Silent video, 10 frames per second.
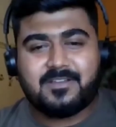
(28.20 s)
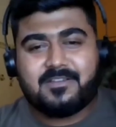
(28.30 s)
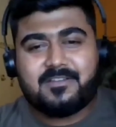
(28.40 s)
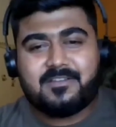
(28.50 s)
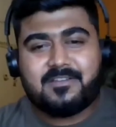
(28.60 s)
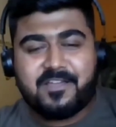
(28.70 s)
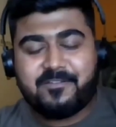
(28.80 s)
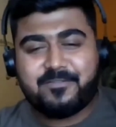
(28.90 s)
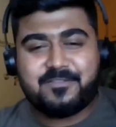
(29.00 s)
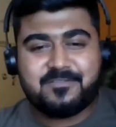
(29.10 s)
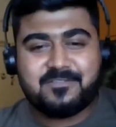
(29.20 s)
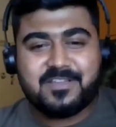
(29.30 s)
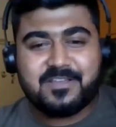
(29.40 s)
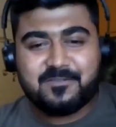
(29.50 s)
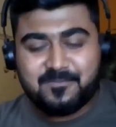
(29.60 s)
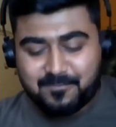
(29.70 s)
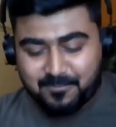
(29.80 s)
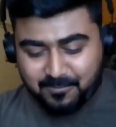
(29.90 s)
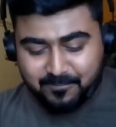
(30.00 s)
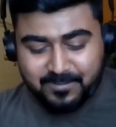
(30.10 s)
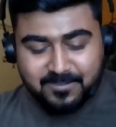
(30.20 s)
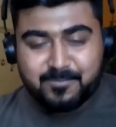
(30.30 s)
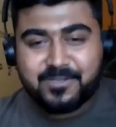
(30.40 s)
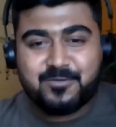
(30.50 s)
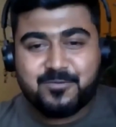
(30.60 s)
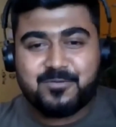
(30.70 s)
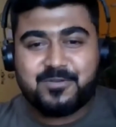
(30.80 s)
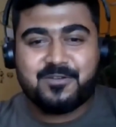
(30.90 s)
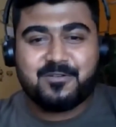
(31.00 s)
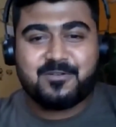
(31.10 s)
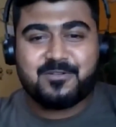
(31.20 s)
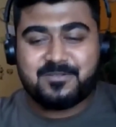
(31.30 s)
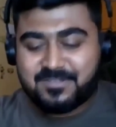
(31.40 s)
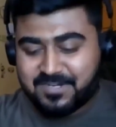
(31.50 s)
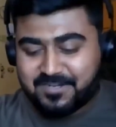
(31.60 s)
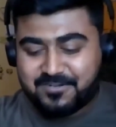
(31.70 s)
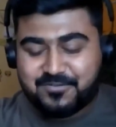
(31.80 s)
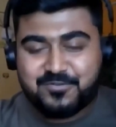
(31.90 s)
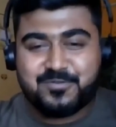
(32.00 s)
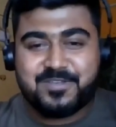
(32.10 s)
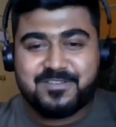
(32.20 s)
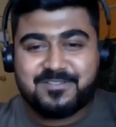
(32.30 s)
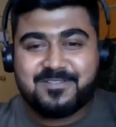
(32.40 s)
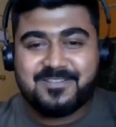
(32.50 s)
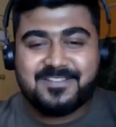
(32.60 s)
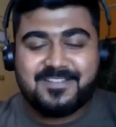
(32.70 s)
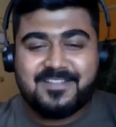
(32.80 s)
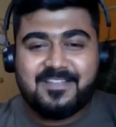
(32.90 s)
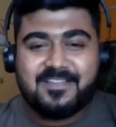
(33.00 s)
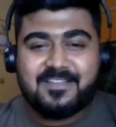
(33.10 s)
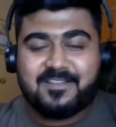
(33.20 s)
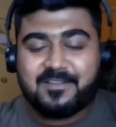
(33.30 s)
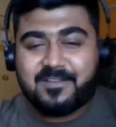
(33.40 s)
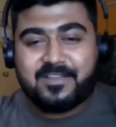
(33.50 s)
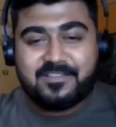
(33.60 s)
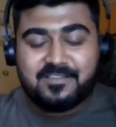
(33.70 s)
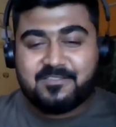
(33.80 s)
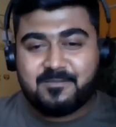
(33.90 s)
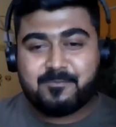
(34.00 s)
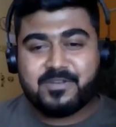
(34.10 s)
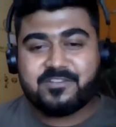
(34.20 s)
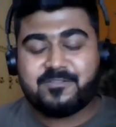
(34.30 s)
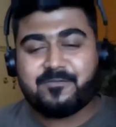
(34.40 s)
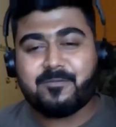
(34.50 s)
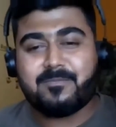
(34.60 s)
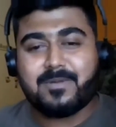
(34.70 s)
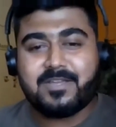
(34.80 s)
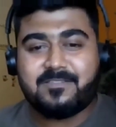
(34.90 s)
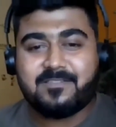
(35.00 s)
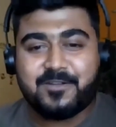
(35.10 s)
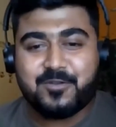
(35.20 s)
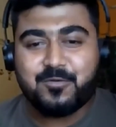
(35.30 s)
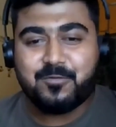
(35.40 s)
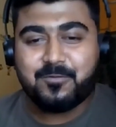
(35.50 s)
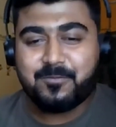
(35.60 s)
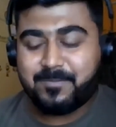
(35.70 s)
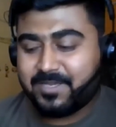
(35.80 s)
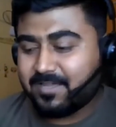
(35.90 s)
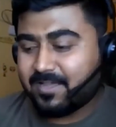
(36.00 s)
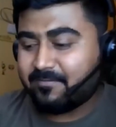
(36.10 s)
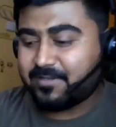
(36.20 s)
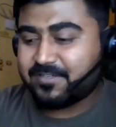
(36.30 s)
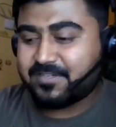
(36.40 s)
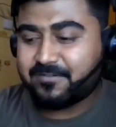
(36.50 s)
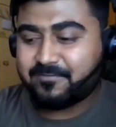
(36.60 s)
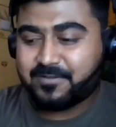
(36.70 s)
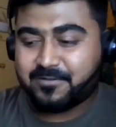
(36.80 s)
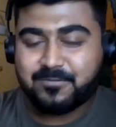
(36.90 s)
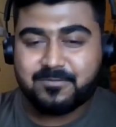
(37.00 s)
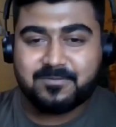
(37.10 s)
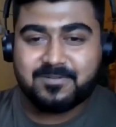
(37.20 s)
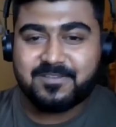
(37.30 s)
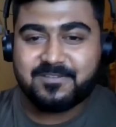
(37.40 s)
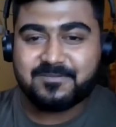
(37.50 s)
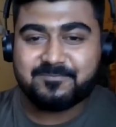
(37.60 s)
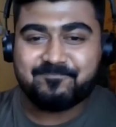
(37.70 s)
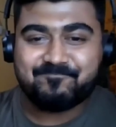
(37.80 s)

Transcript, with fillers: Uh, hi, Christian. Thanks for welcoming to your chat show here. Uh, it, it's a pleasure from my side to be having a chat with you here. Well,